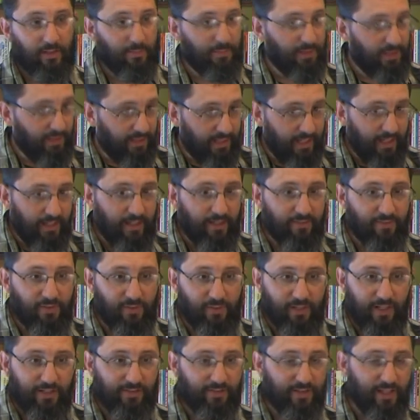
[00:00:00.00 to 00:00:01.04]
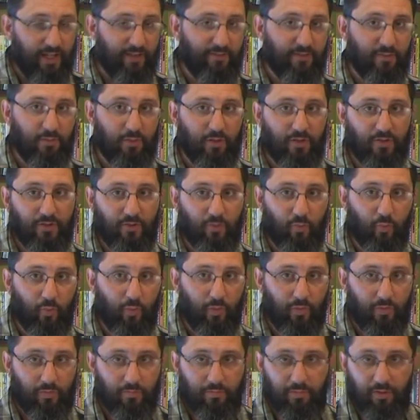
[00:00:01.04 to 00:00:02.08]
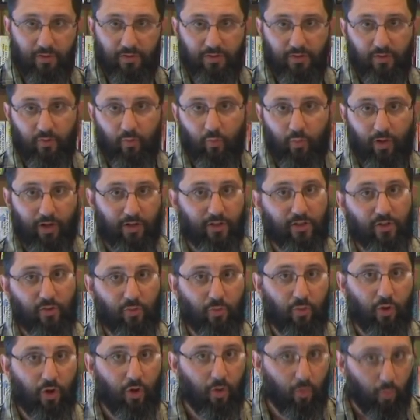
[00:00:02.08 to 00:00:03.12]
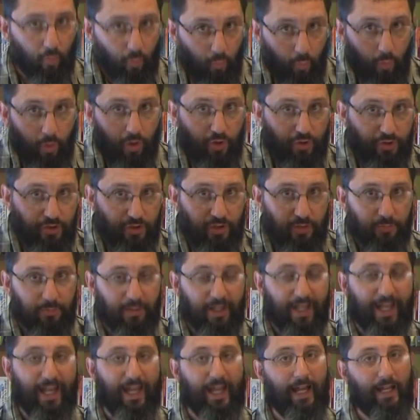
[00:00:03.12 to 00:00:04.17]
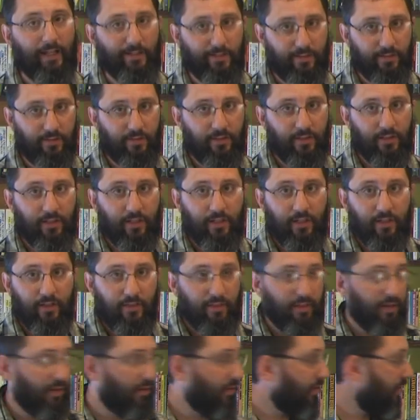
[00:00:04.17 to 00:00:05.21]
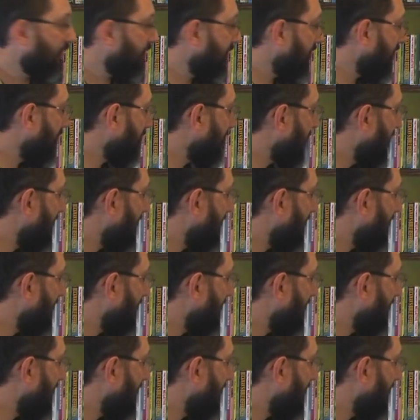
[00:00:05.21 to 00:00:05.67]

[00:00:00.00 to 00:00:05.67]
I mean, again, if you ask the average person, person where do you worship at? They're going to think